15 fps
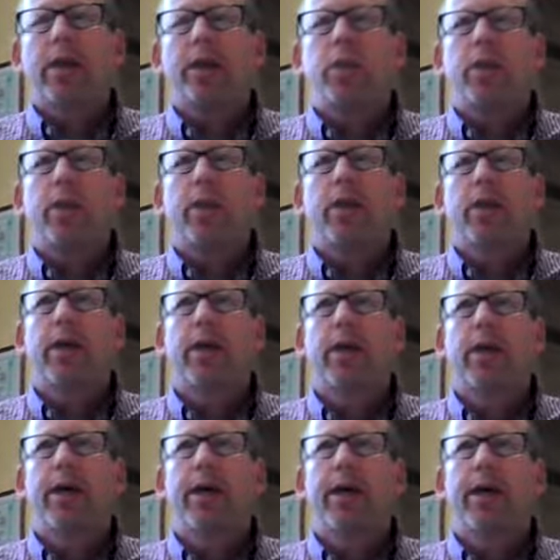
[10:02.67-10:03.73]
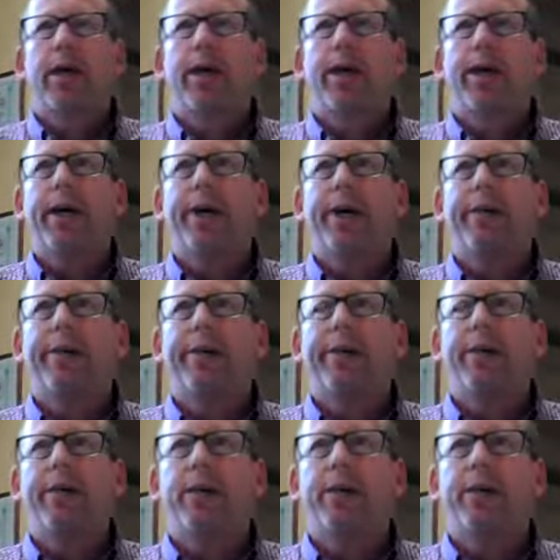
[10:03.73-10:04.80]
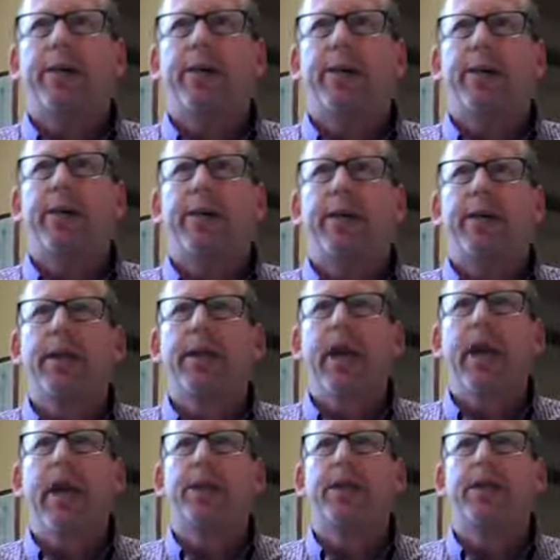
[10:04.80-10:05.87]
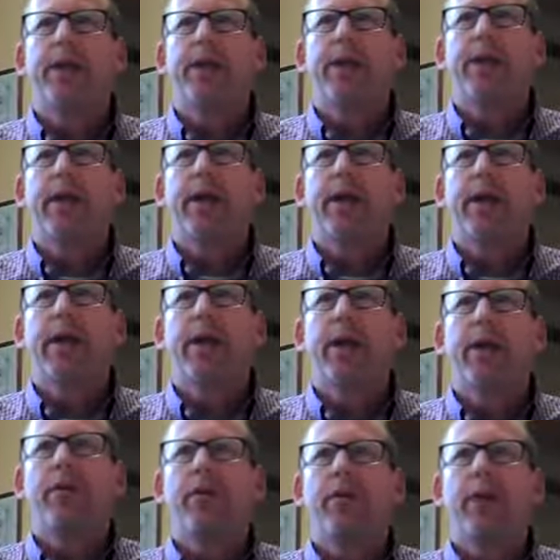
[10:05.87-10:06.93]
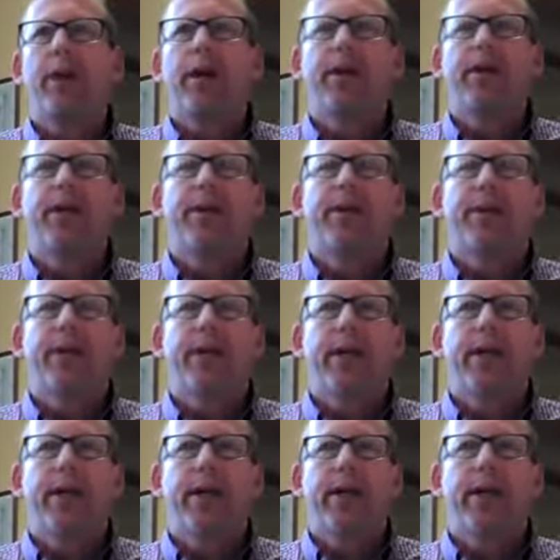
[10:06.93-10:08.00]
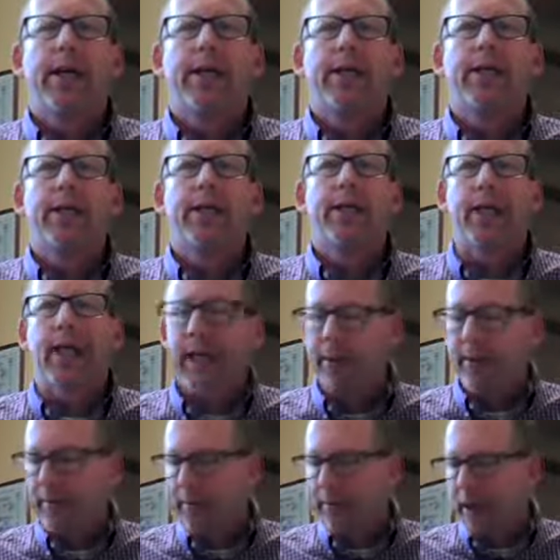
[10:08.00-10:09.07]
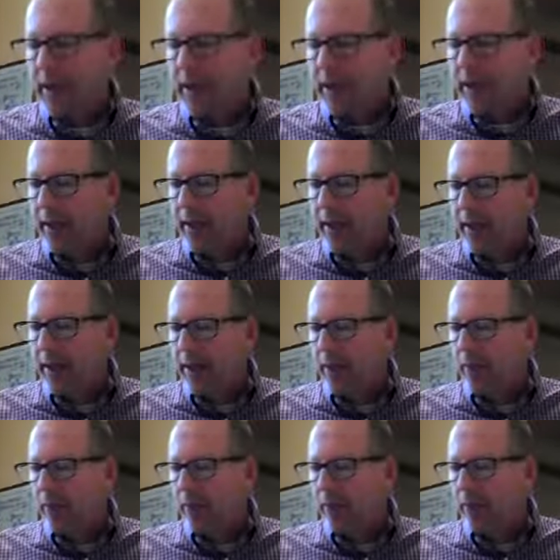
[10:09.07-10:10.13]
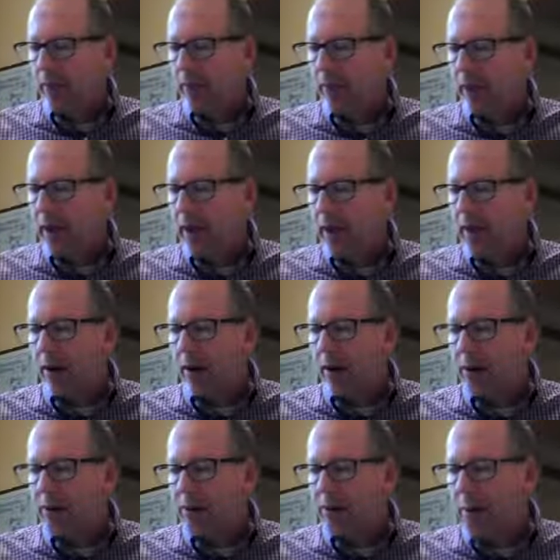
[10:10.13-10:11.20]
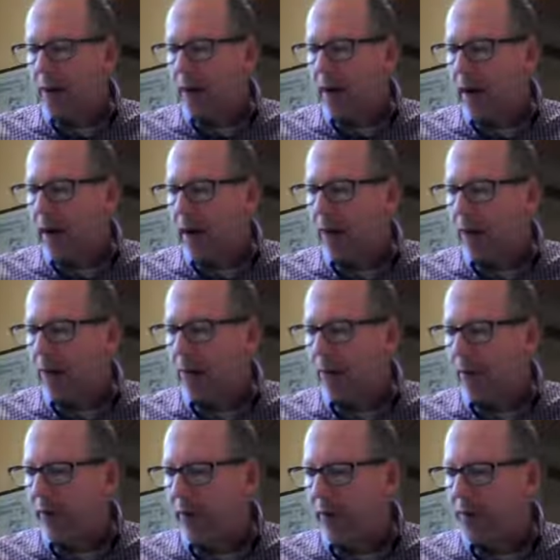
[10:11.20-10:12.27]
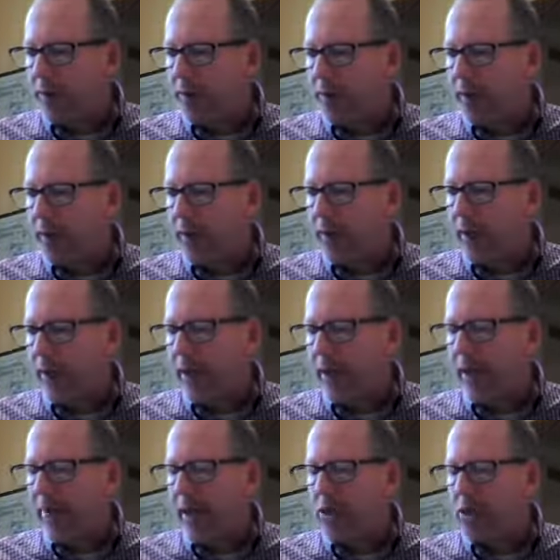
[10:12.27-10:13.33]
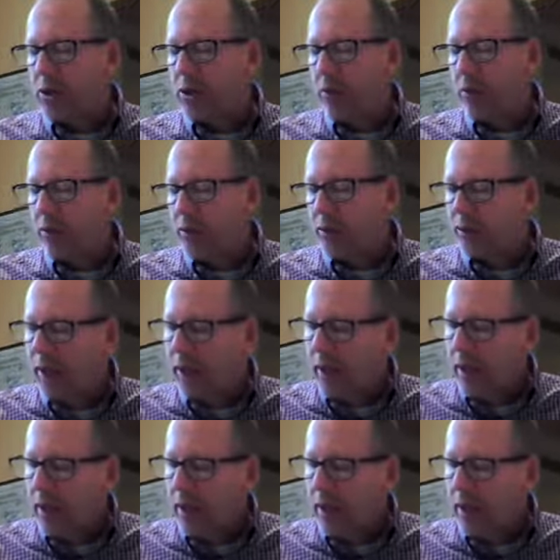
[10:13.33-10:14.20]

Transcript: as we look uh, and trust in in God's uh, care for us uh, today. Um, we've got on our list Marianne, a neighbor of ours, uh, that she would